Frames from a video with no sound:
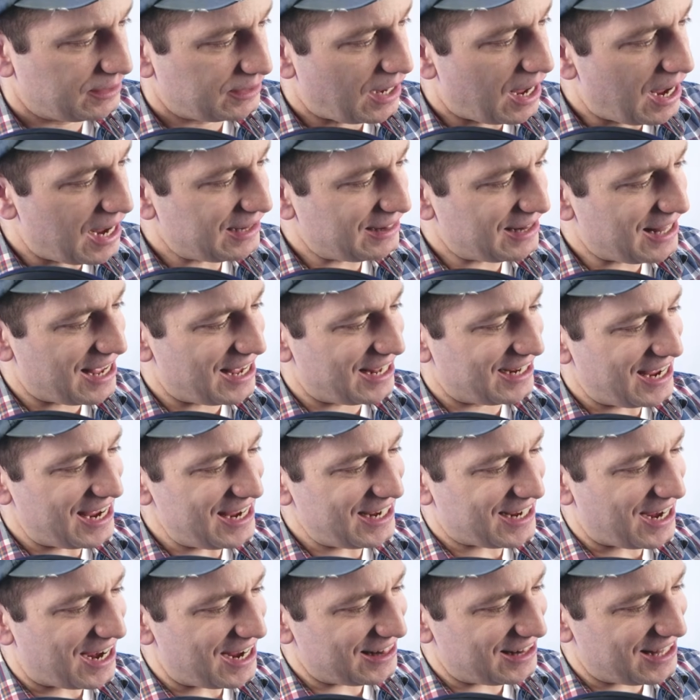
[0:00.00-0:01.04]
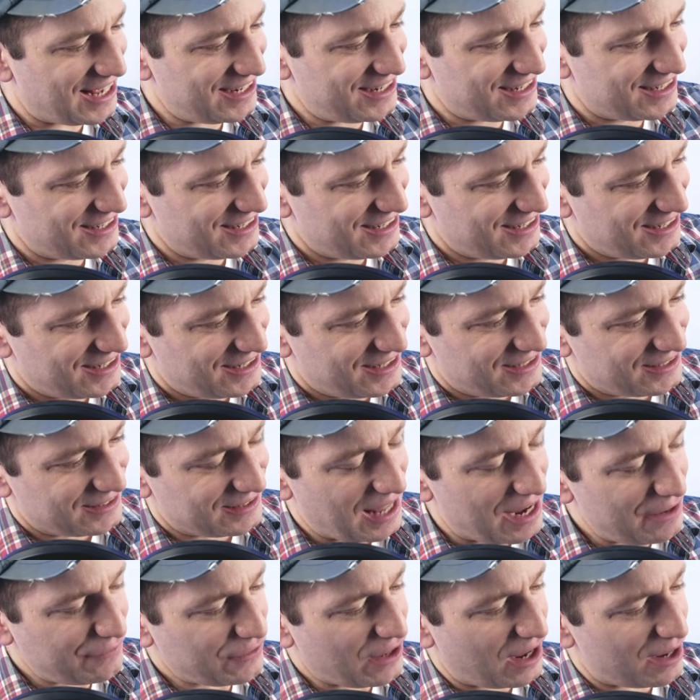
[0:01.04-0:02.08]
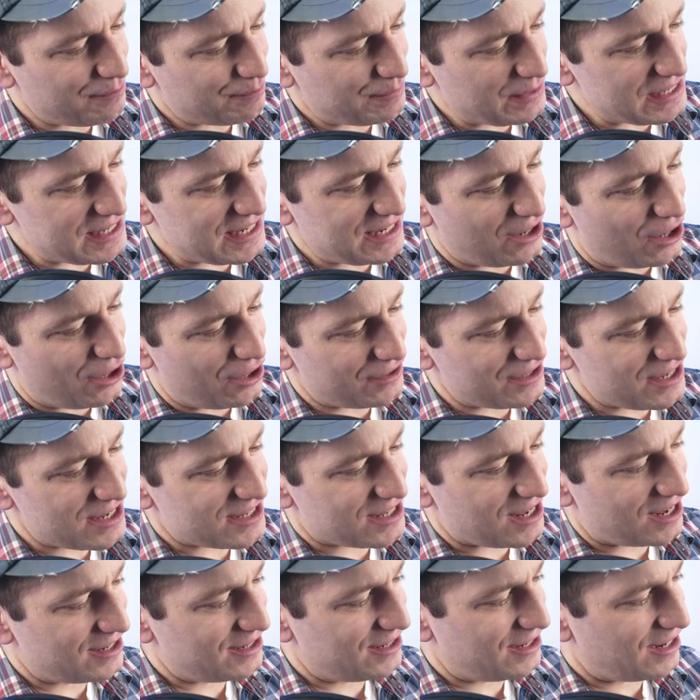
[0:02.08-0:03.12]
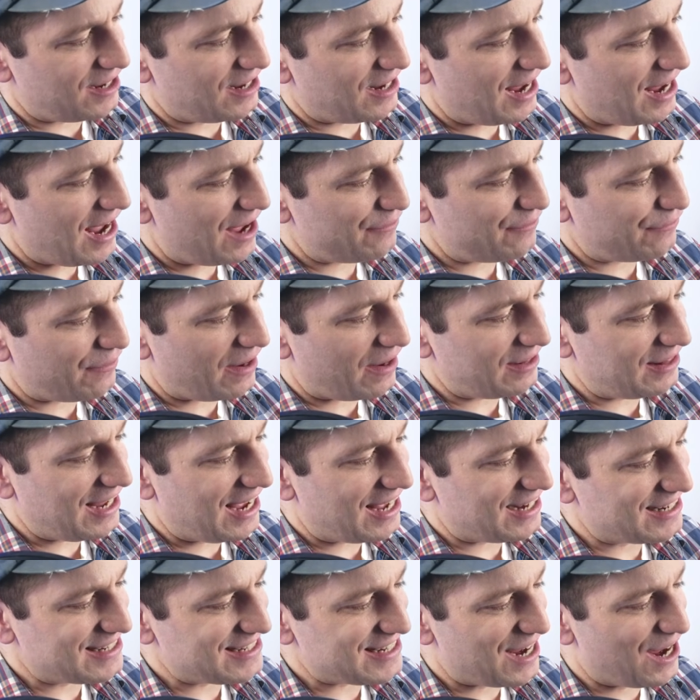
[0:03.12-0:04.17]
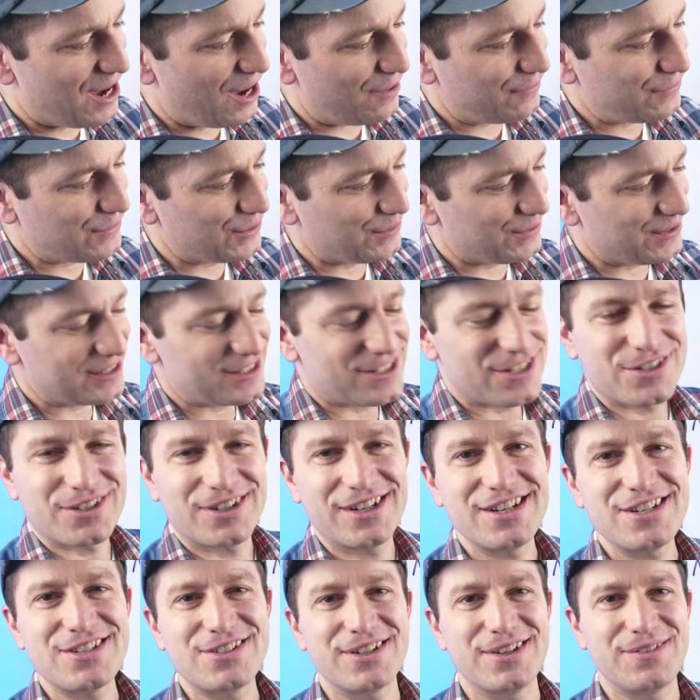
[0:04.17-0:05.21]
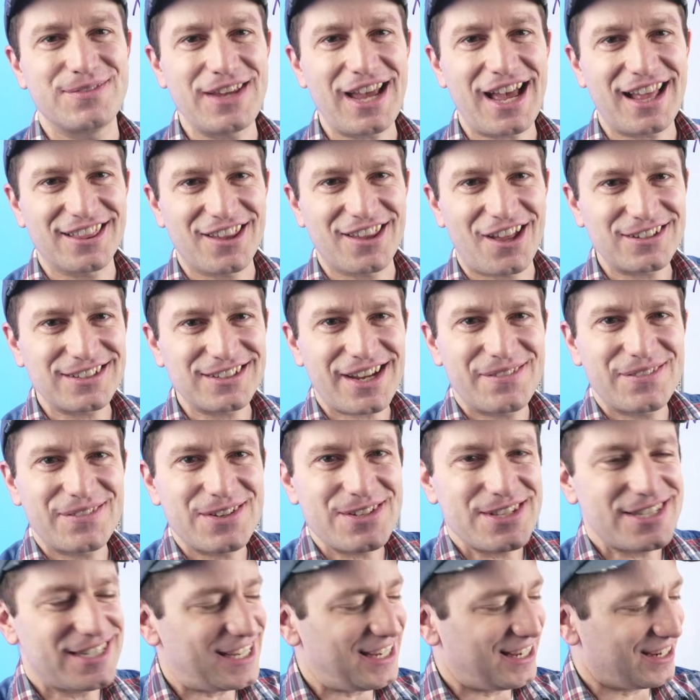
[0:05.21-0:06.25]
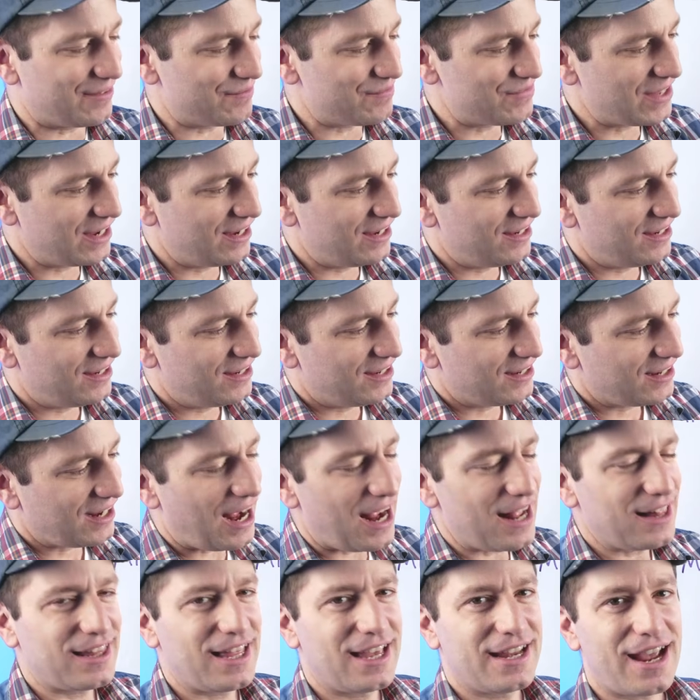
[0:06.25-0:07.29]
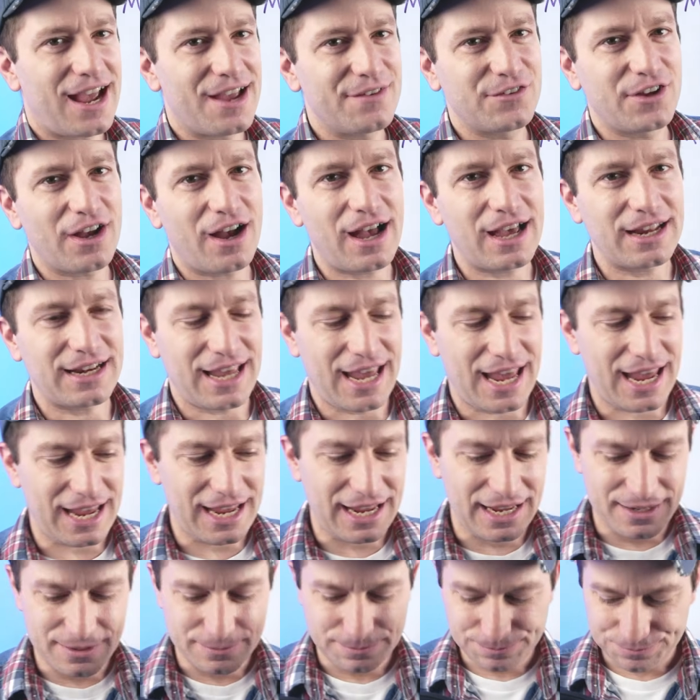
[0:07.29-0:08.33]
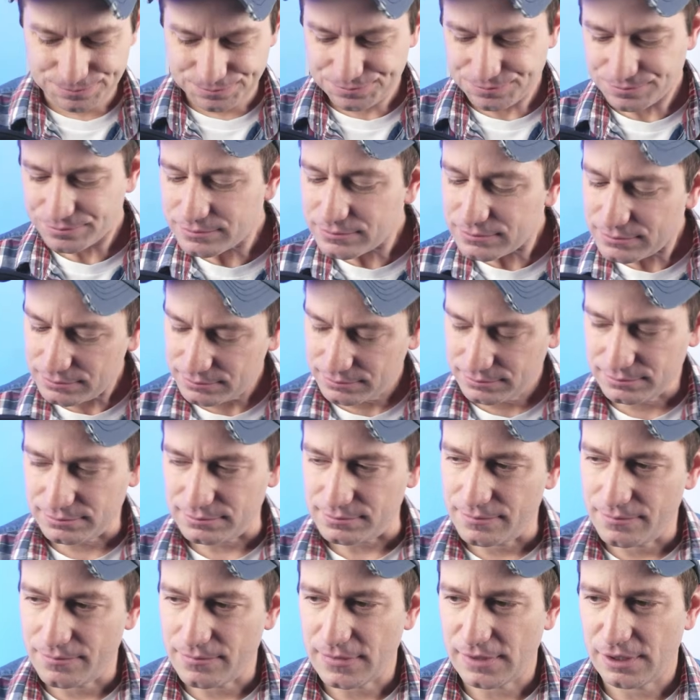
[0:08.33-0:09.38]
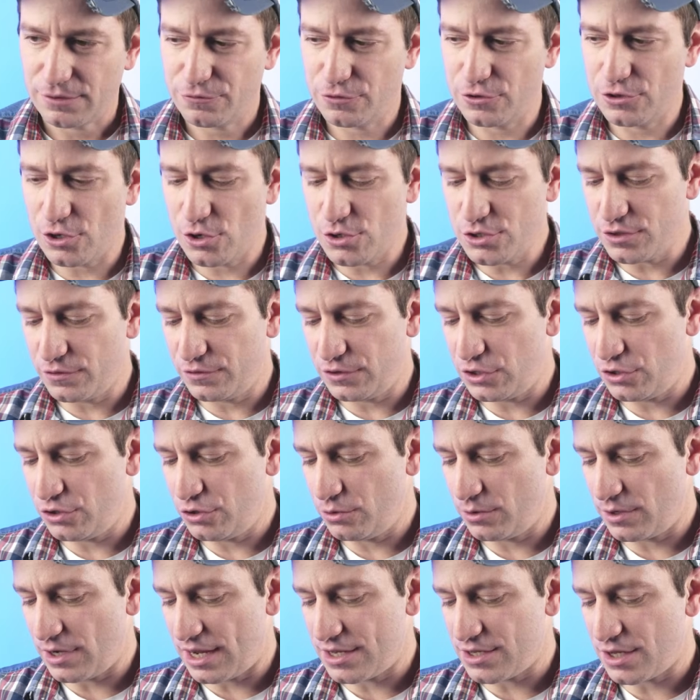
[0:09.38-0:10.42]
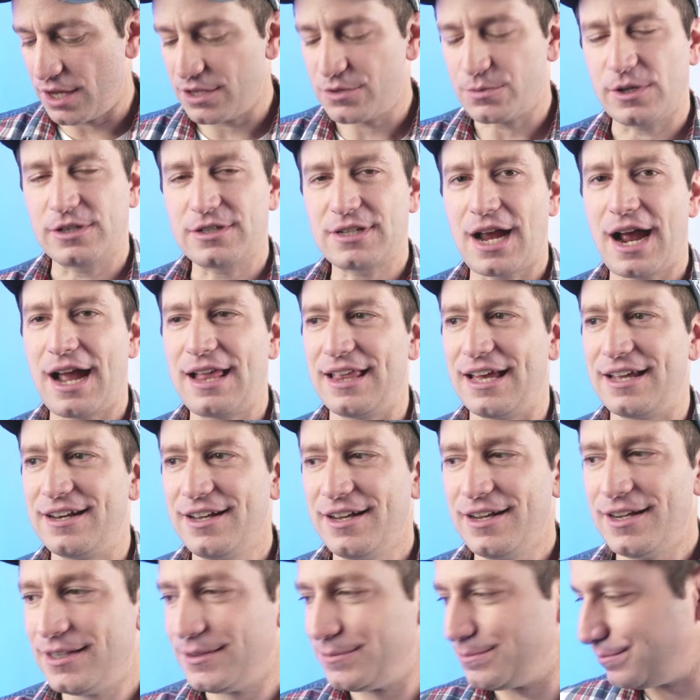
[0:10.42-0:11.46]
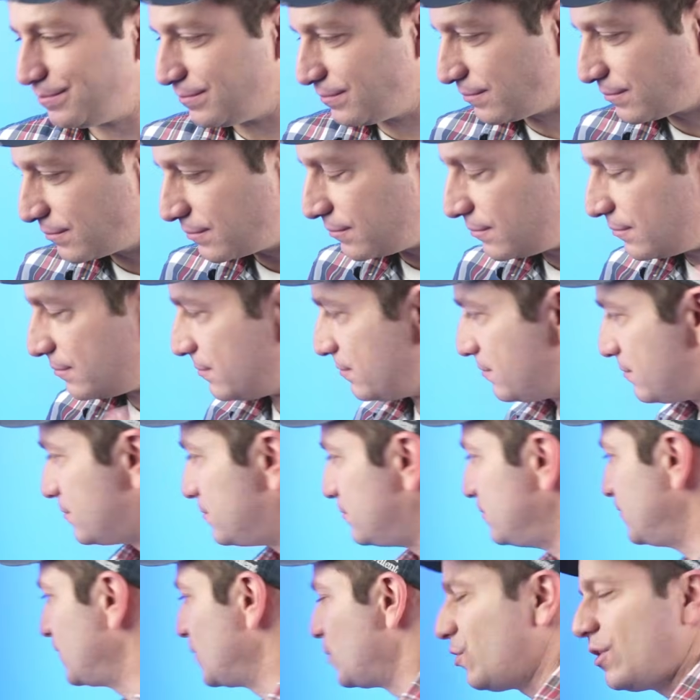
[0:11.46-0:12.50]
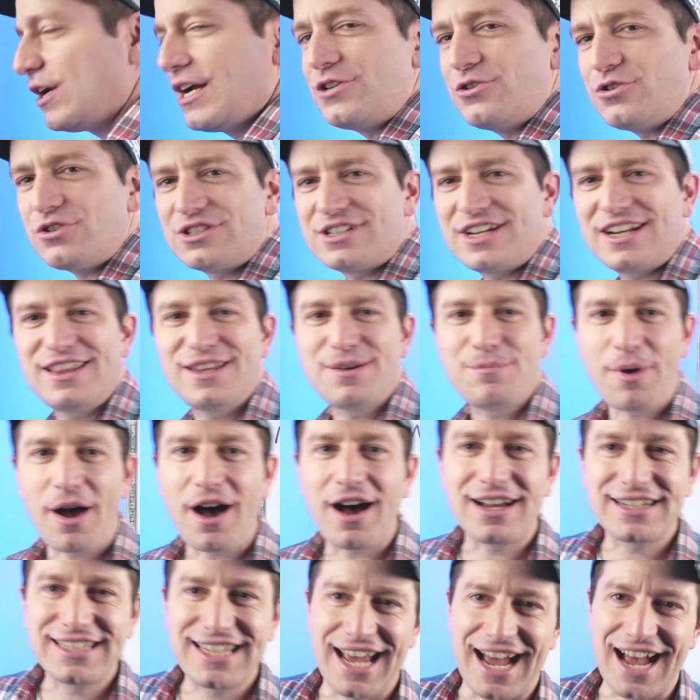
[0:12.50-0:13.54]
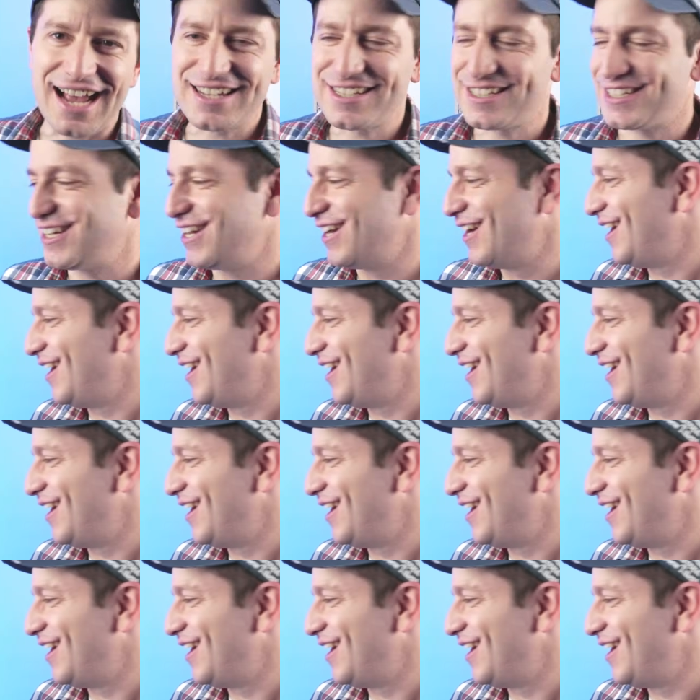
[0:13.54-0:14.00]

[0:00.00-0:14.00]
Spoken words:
Kyled. Hey, Kyled. Life got busy all of a sudden, and I have finally had a day off to work to join a stream. Yeah, long time no see. Kyled, I've got a... For those of you, as well as Kyled, who are interested in the podcast,